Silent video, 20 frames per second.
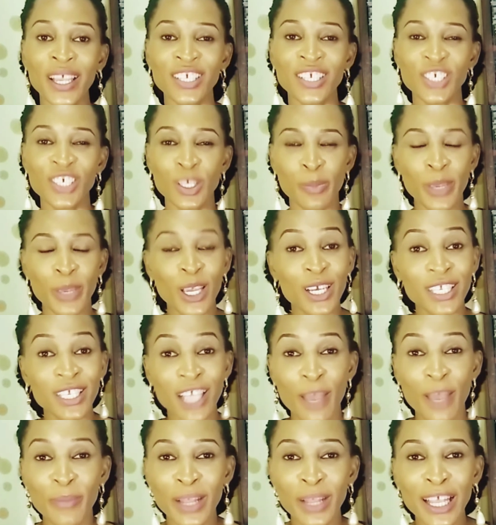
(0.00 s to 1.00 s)
pages because
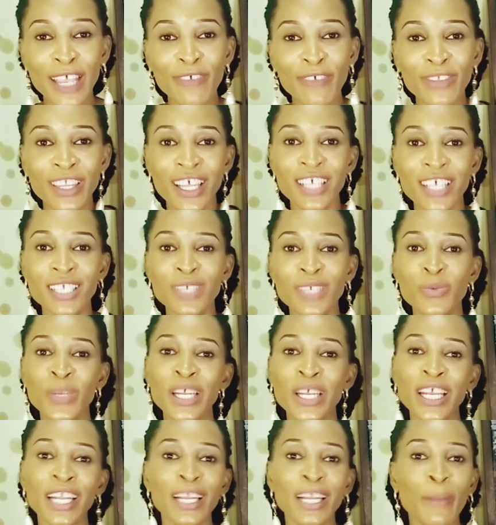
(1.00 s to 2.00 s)
i believe that
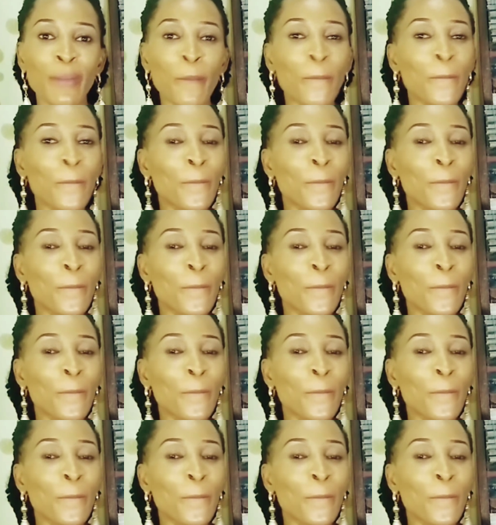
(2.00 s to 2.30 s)
within the